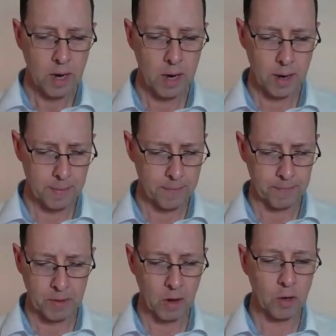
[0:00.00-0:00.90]

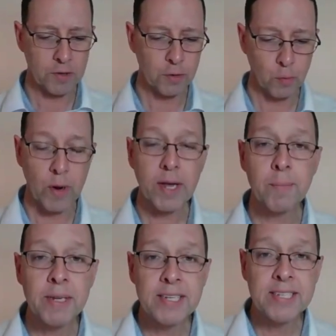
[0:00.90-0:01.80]
Also, the
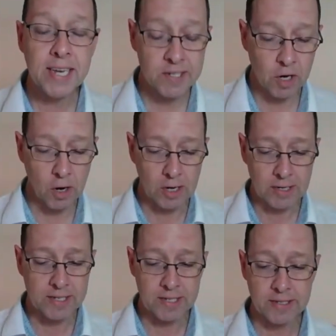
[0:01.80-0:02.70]
recommended texts are
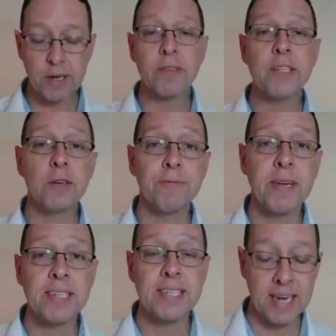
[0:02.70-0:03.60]
listed there. These are
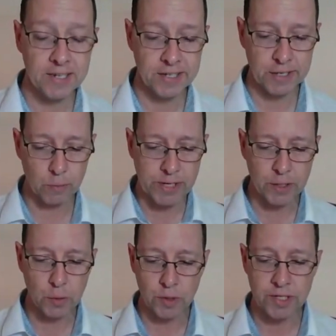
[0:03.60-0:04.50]
fantastic
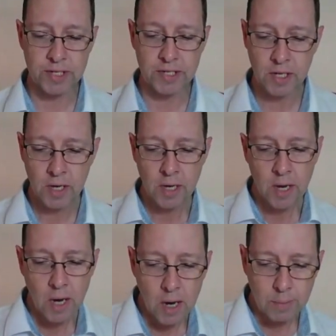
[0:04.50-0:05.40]
resources.
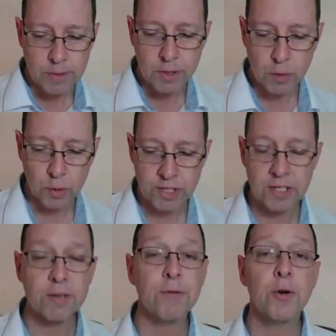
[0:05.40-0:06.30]
The
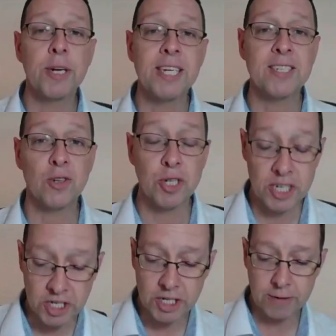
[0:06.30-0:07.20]
Sources of Korean
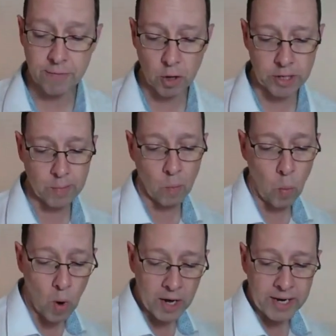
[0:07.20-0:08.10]
Tradition, Volume
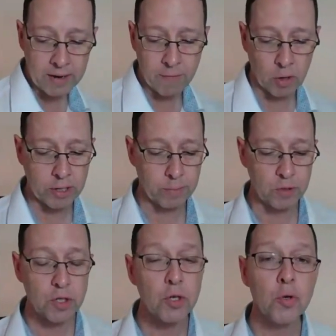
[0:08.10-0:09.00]
1 and Volume
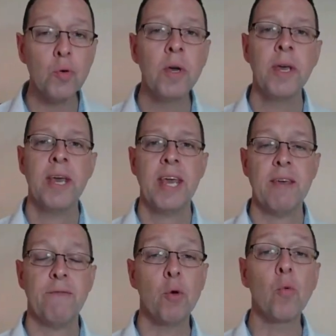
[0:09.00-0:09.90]
2.
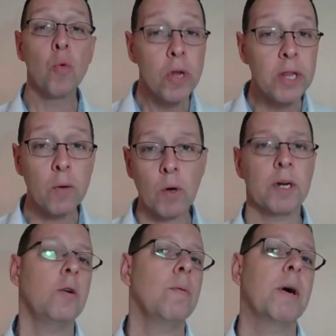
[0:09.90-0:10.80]
If you really want
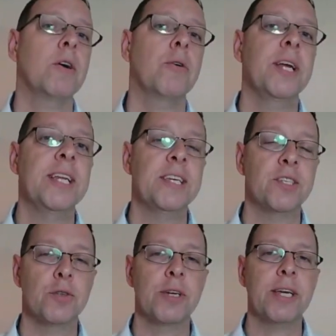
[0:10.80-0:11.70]
to know about Korean
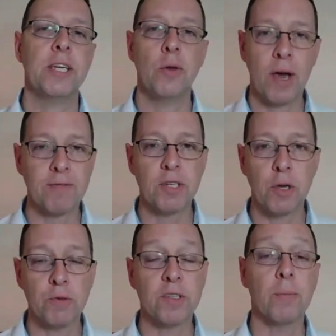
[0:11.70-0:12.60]
history, you have to
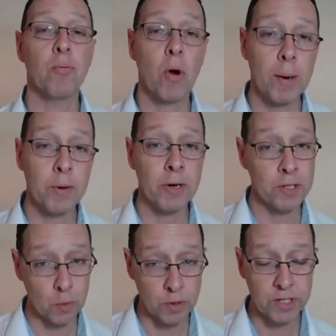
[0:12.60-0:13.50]
go to the primary
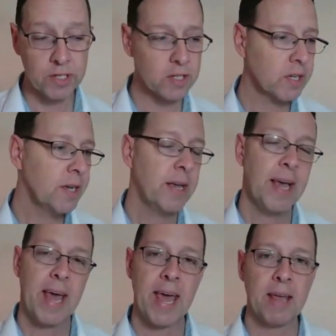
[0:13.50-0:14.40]
sources.
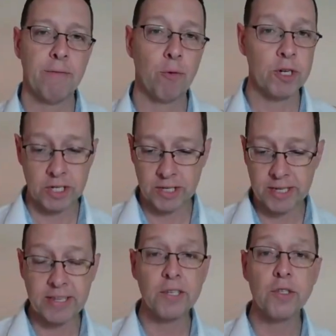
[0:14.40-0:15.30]
And
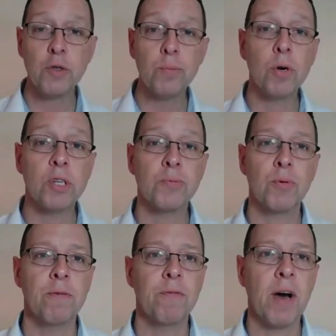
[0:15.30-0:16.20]
fortunately, these two books
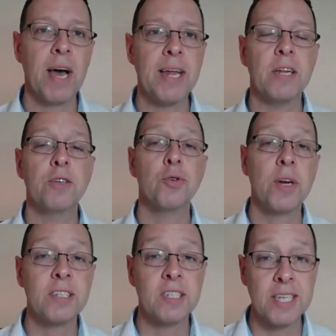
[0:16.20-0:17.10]
provide
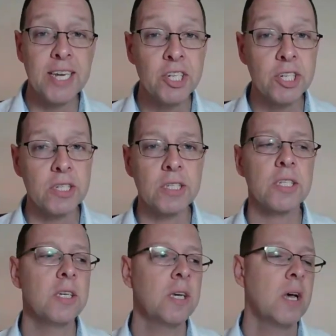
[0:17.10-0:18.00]

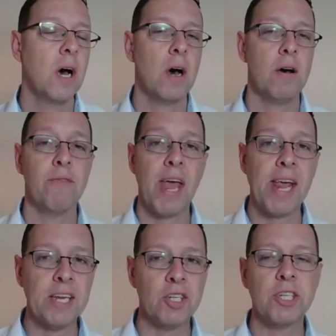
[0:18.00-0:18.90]
translations of
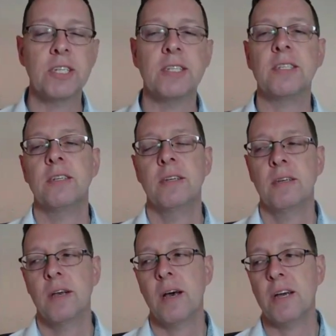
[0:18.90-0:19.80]
ancient
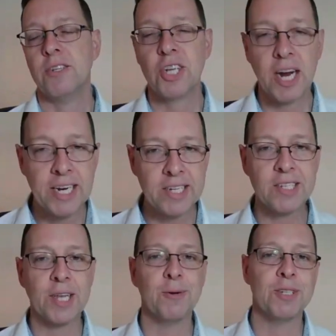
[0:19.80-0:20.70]

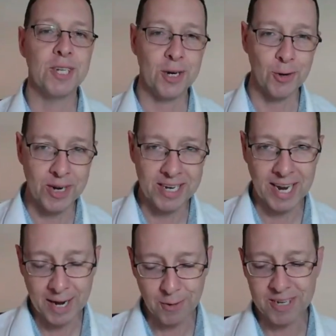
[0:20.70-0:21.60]
Chinese language and Korean
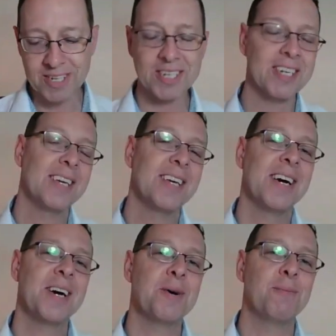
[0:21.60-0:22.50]
language
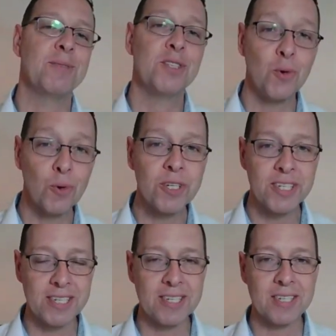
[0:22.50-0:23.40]

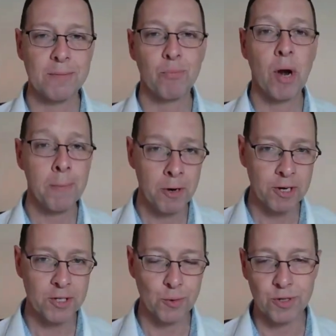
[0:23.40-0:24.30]
sources,
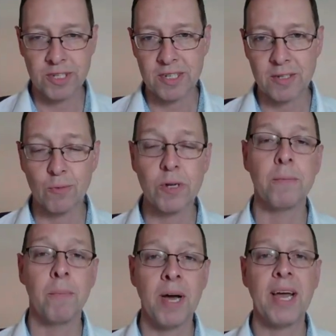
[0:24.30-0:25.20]
primary sources
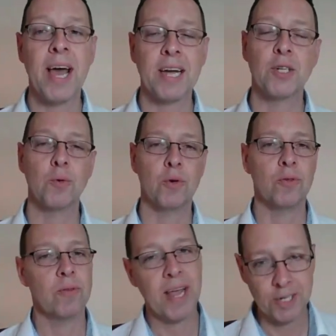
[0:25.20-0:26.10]
written by
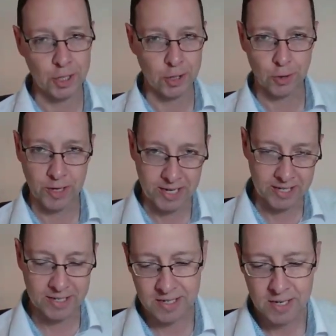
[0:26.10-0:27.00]
actual ancient
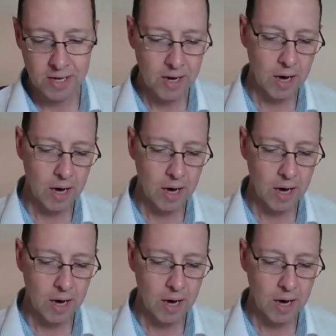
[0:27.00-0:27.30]
Koreans,